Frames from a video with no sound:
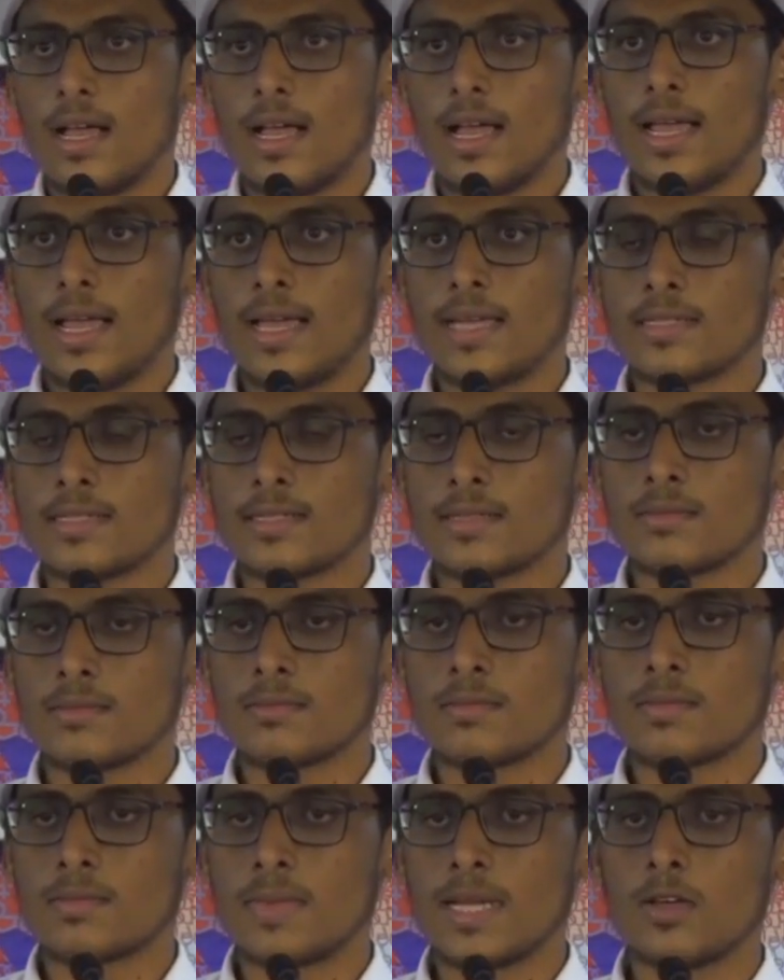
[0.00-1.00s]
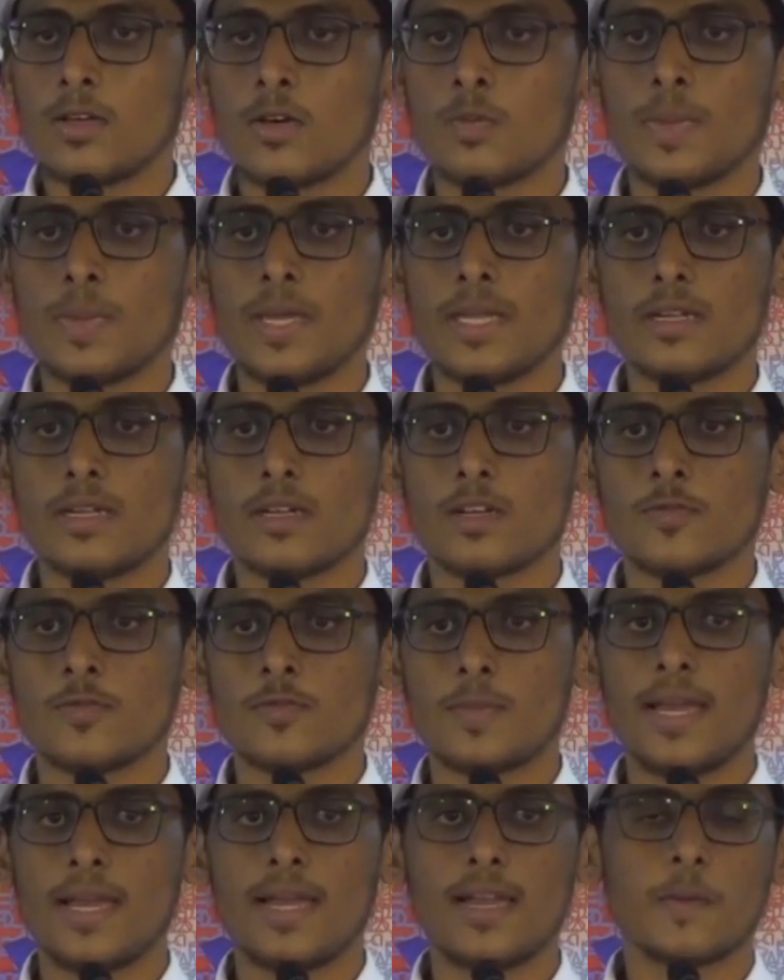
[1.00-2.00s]
And by the opinion of
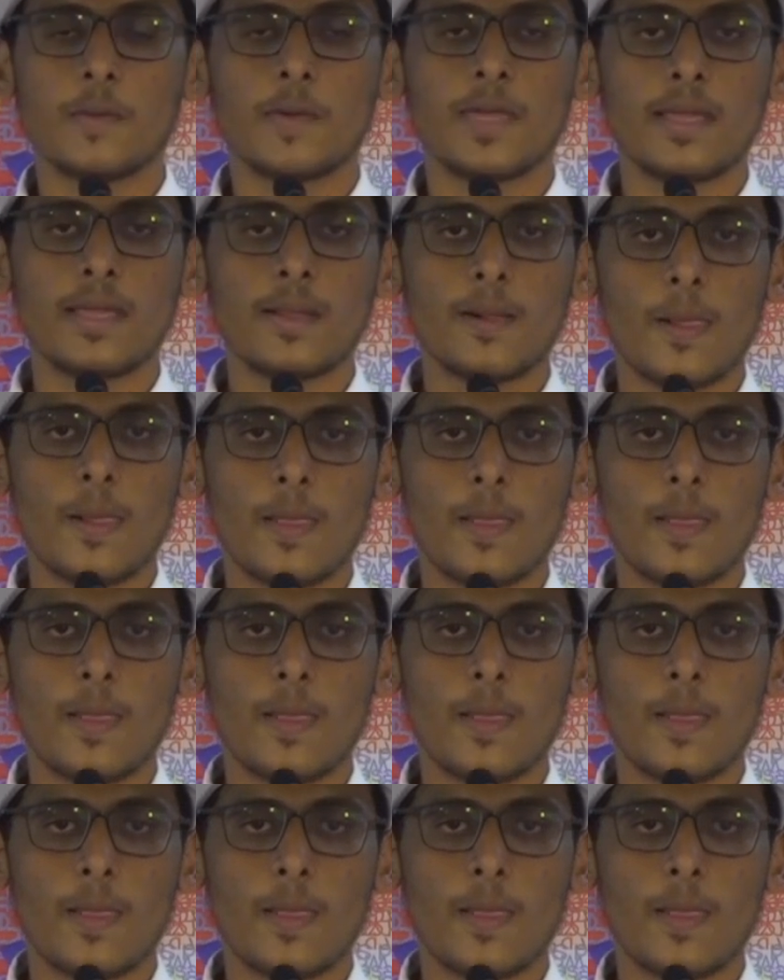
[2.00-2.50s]
Mallawi,